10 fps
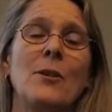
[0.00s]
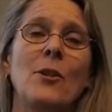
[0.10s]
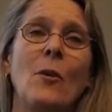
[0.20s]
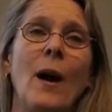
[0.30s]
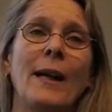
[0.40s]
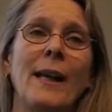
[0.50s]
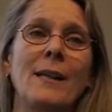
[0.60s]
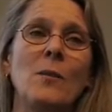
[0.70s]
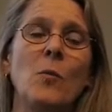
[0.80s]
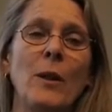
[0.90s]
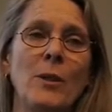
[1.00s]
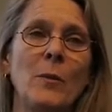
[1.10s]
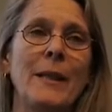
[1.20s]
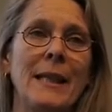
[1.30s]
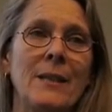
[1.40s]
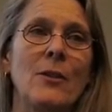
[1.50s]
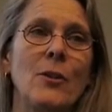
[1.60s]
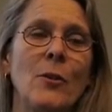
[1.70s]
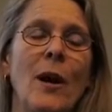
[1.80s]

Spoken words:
So I guess what do we need to do?